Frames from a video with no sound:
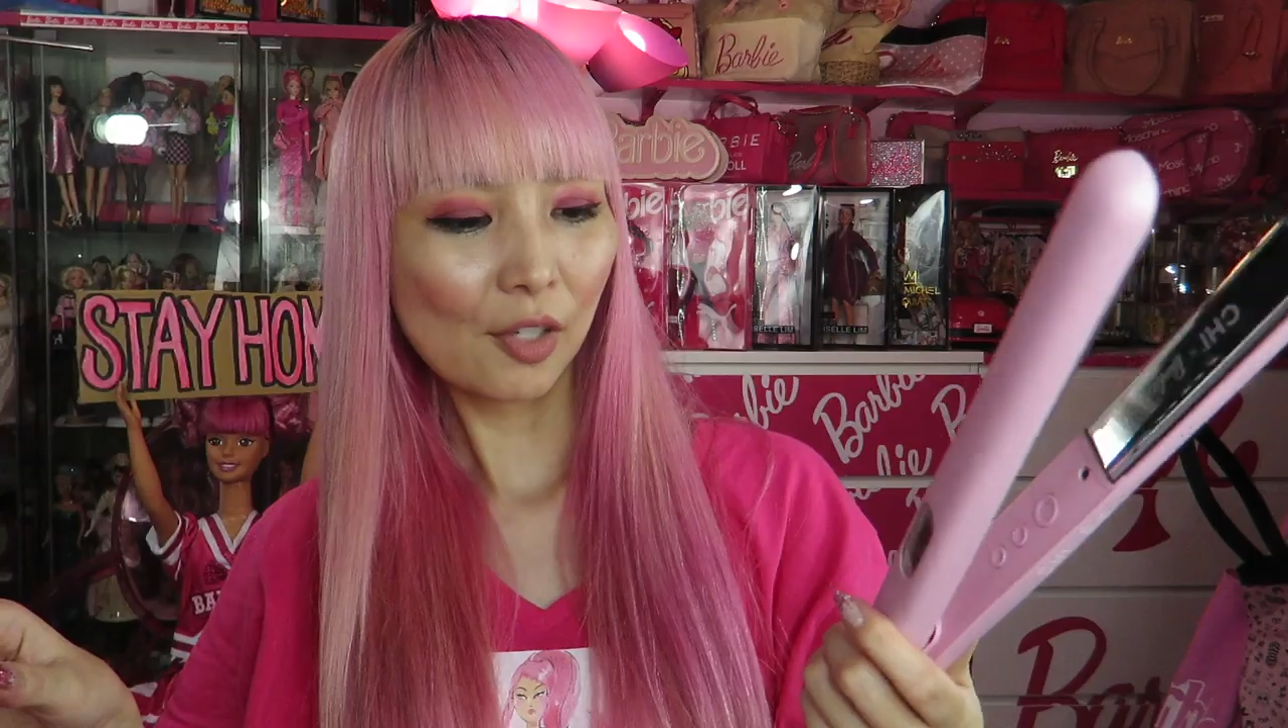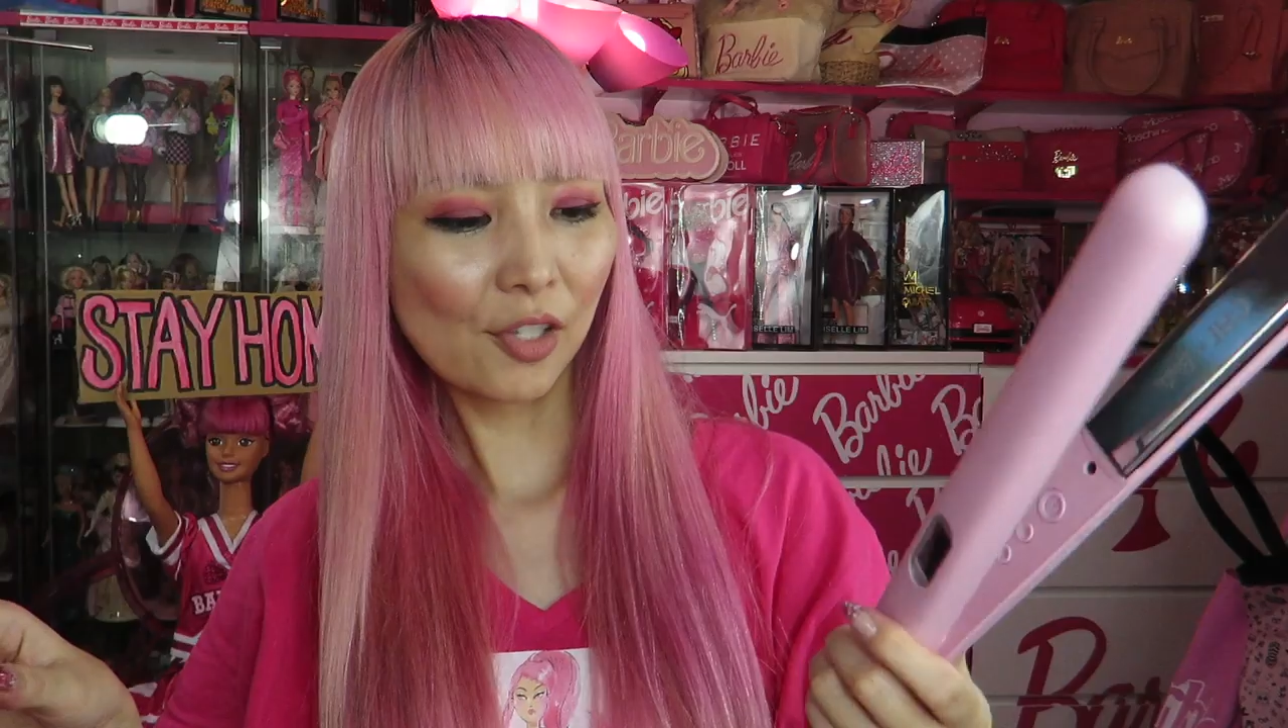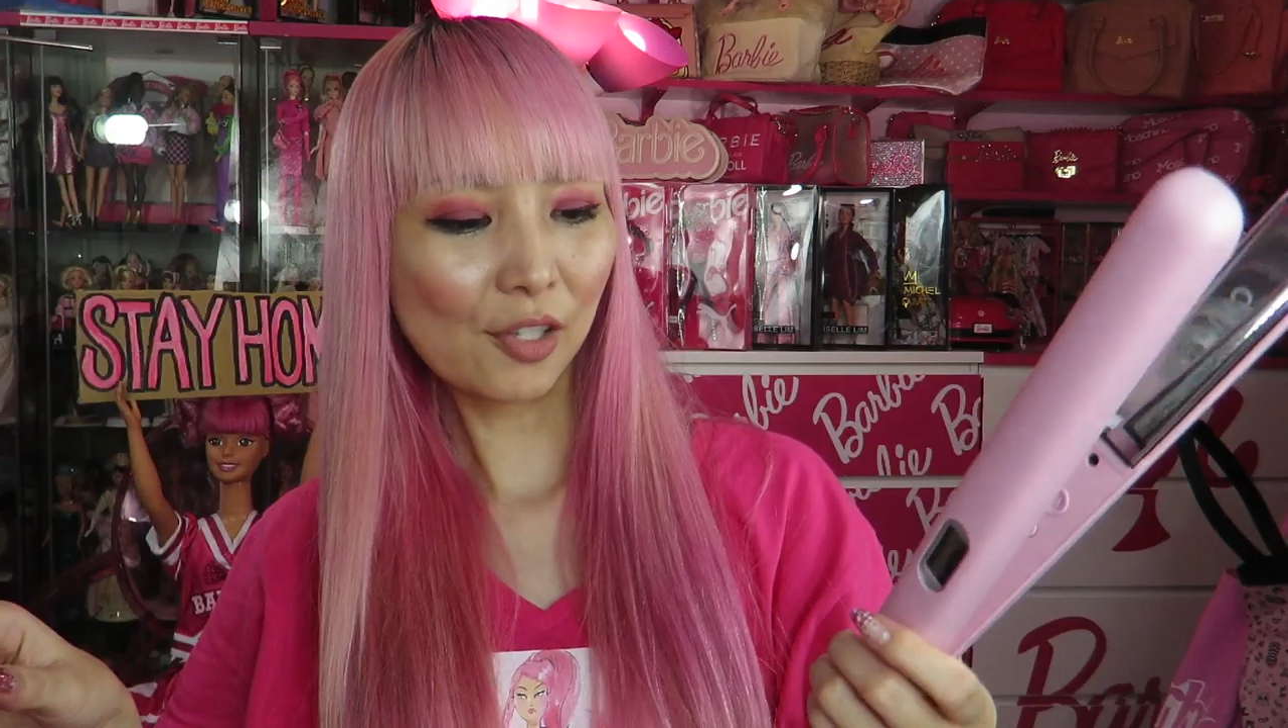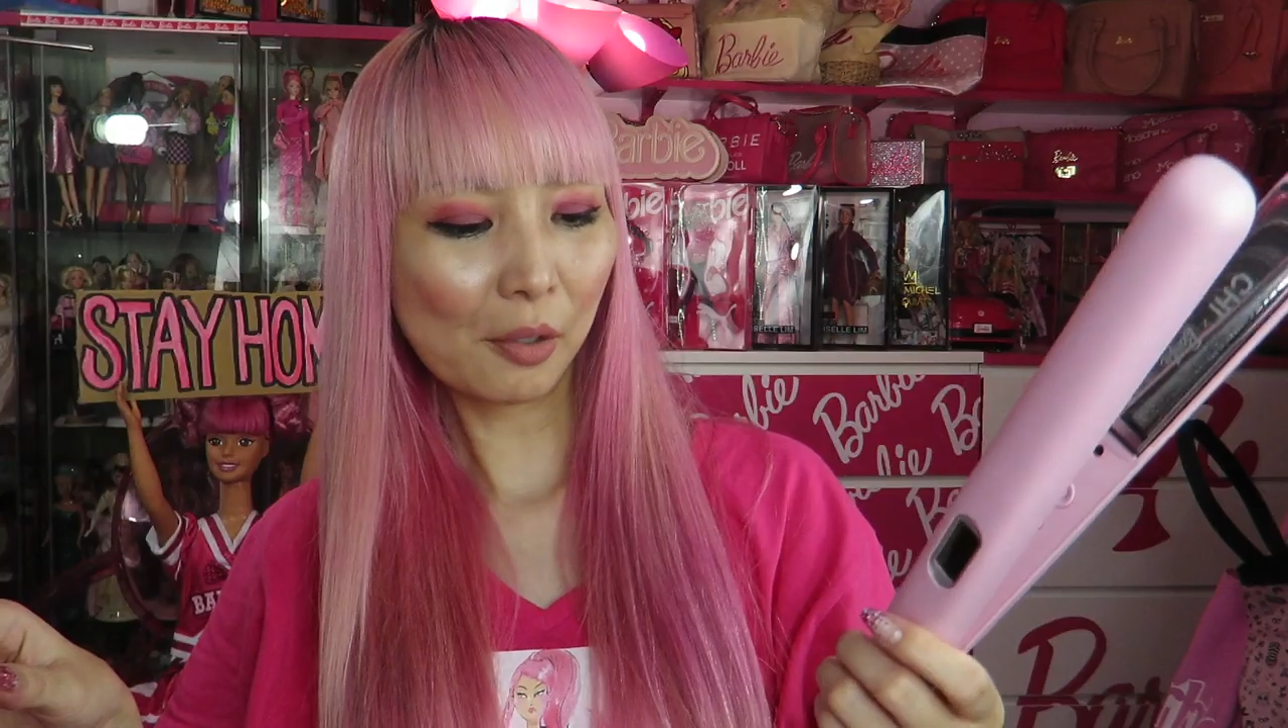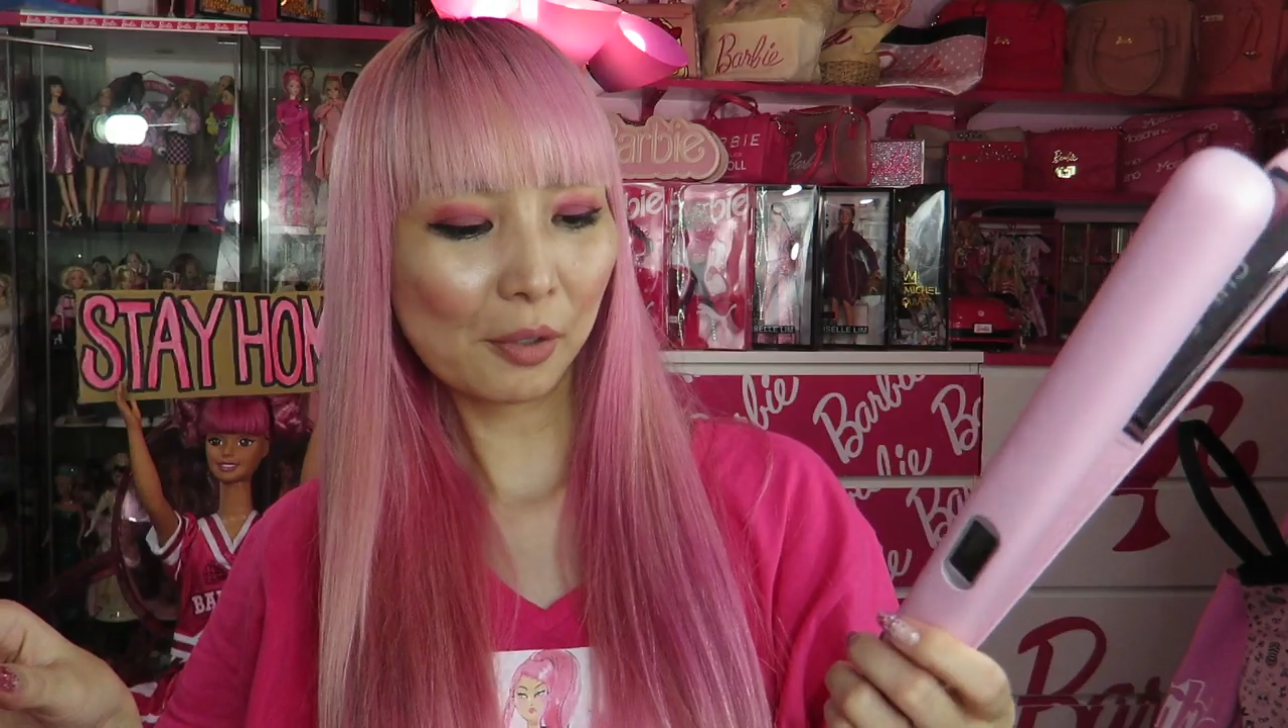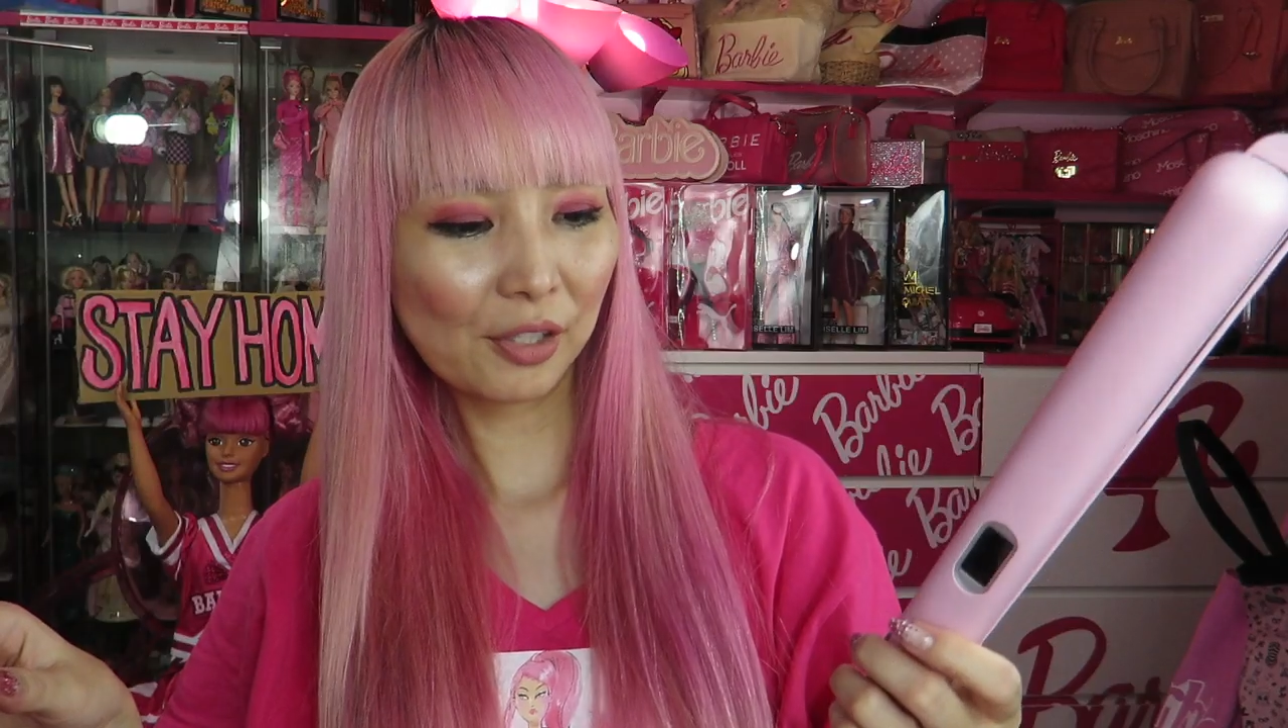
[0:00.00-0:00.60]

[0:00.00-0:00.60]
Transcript: It's so